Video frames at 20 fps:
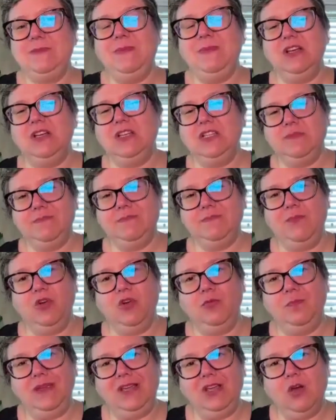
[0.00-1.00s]
That's because
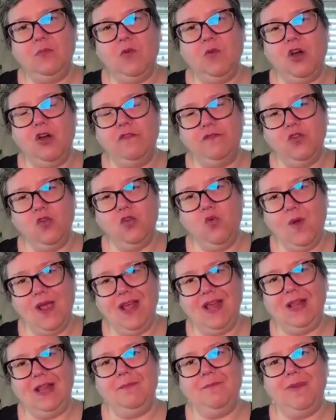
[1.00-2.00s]
people become
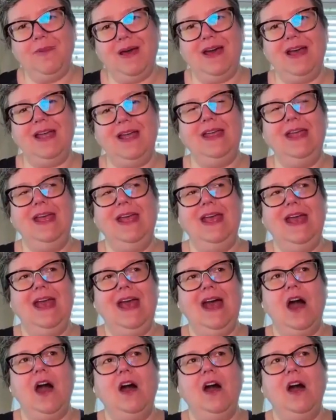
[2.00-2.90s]
overwhelmed by